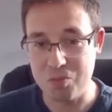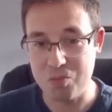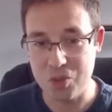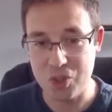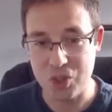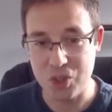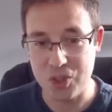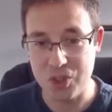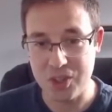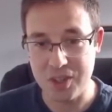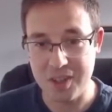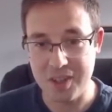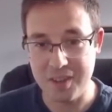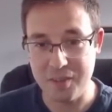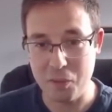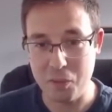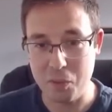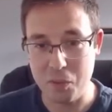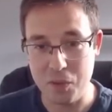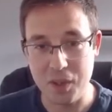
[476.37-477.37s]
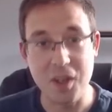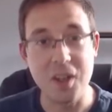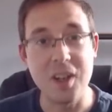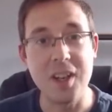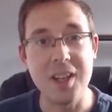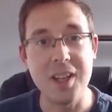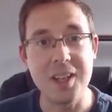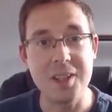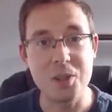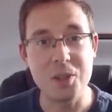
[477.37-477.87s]
just feel a
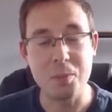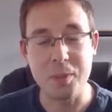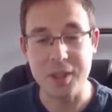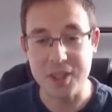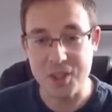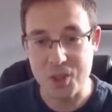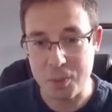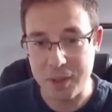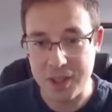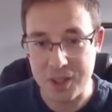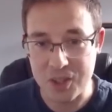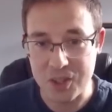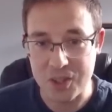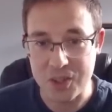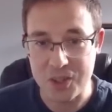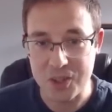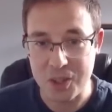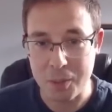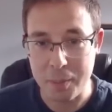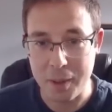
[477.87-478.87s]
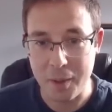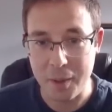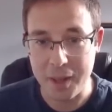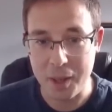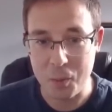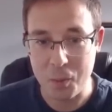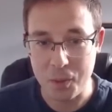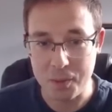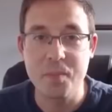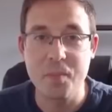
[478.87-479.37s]
little bit speechless about
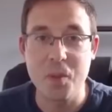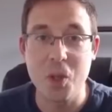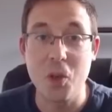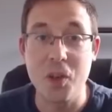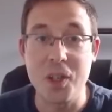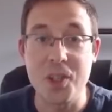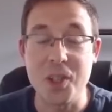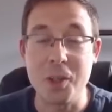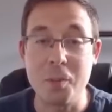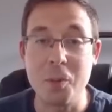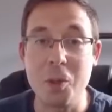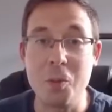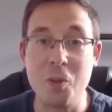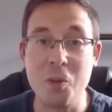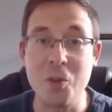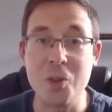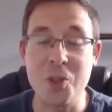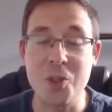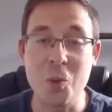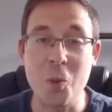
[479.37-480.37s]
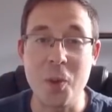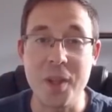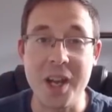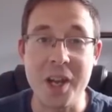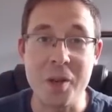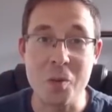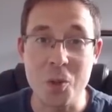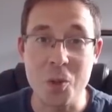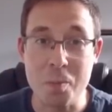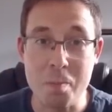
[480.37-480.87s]
that one. All right, so now I'm going to move on to the one that
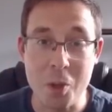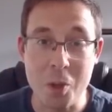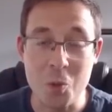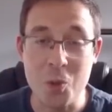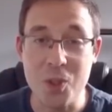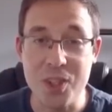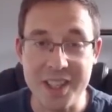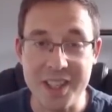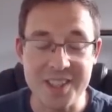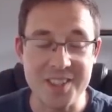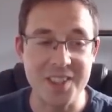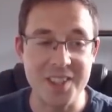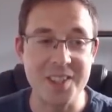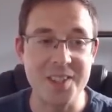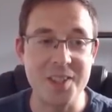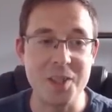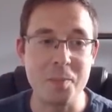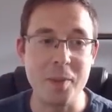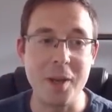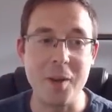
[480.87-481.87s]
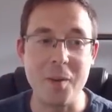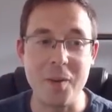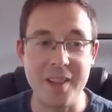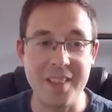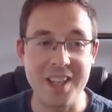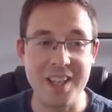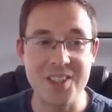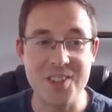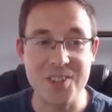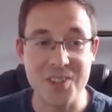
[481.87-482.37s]
I was most excited about,
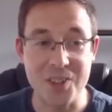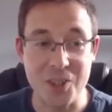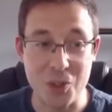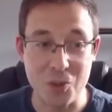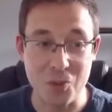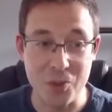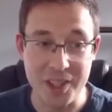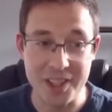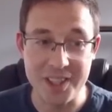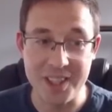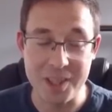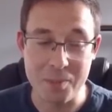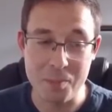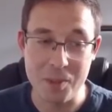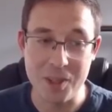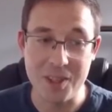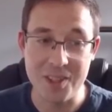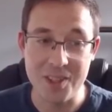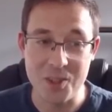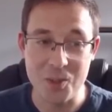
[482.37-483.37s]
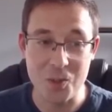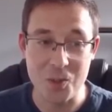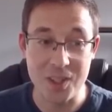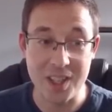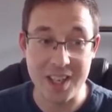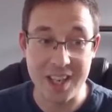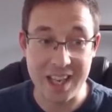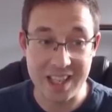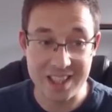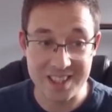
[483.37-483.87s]
and that's the Carina Nebula. This is
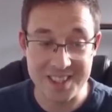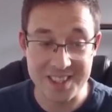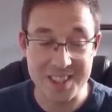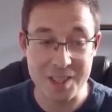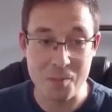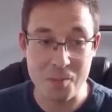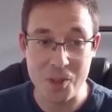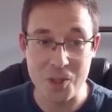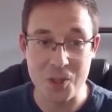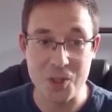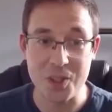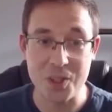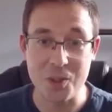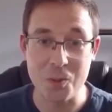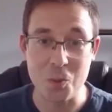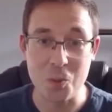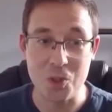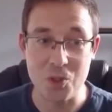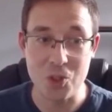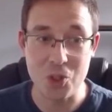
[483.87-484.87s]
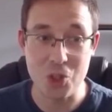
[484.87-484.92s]
the last image that was